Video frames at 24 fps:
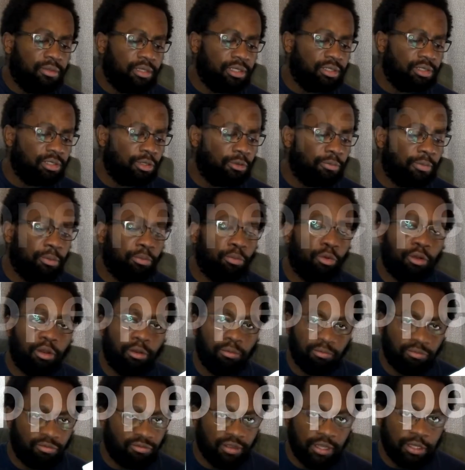This is a little bit more
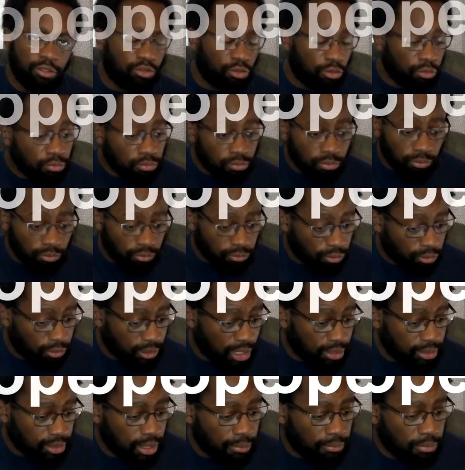feature for
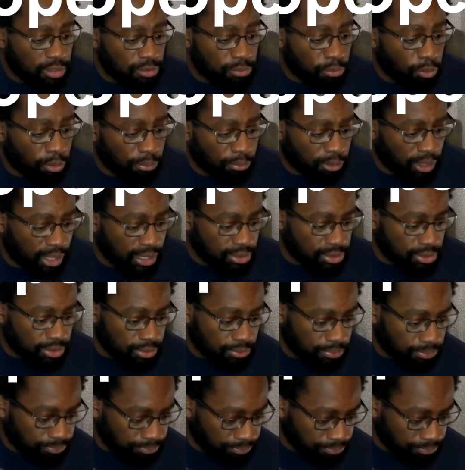not that much more price.